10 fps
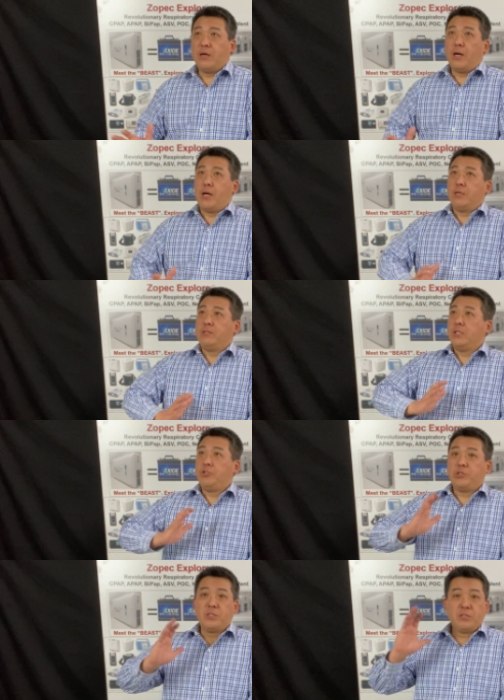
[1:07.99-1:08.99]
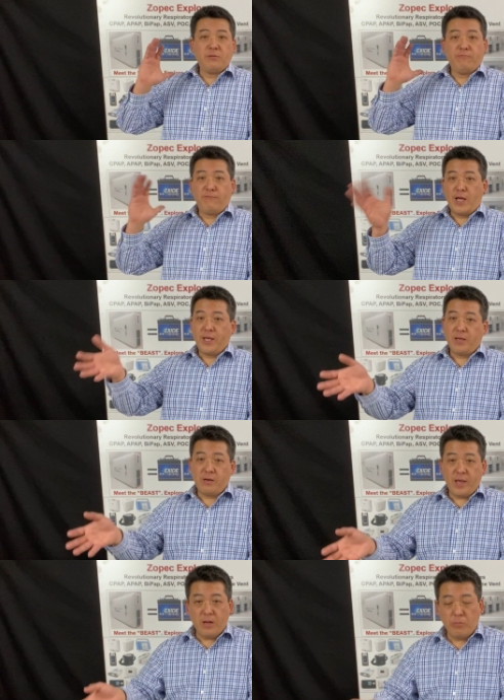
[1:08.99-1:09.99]
uh, such as flying
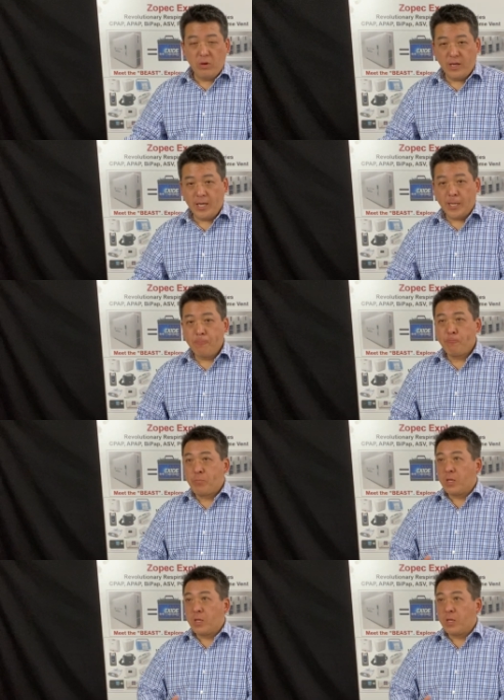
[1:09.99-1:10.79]
on an airplane,